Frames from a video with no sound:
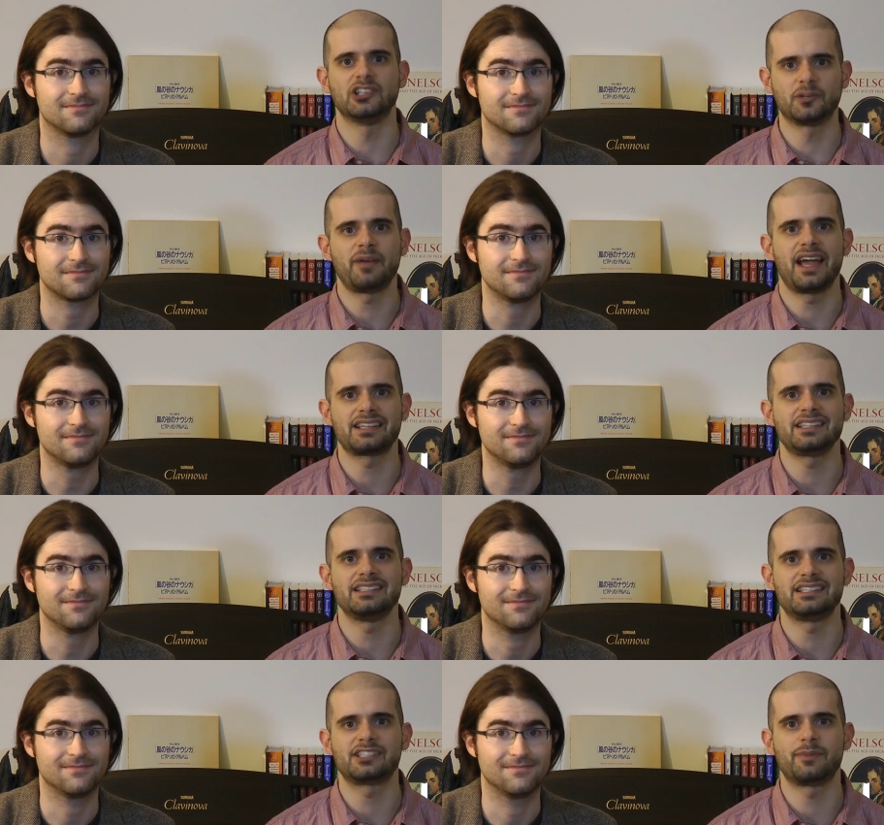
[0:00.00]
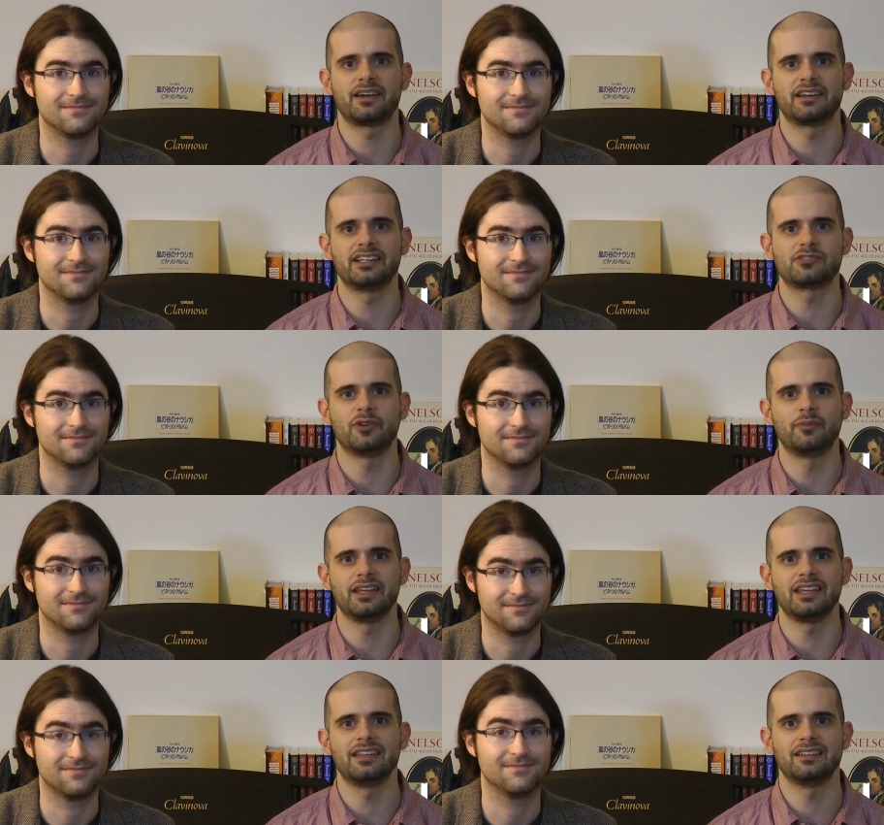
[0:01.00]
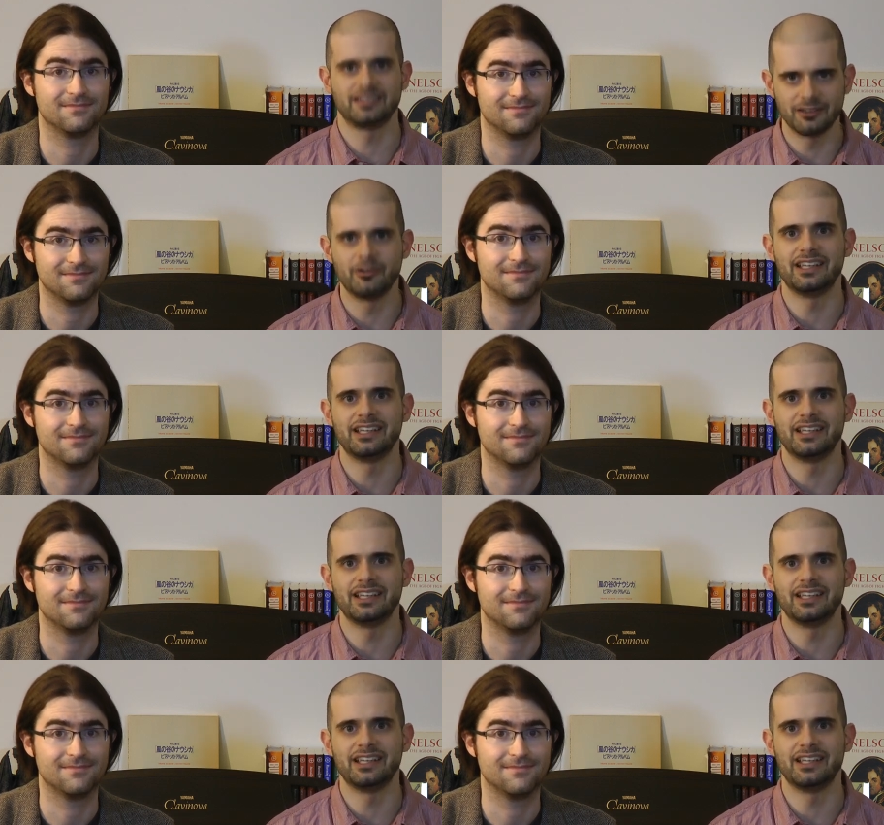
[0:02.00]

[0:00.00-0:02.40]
Speaker 1: your PAX East experience will be the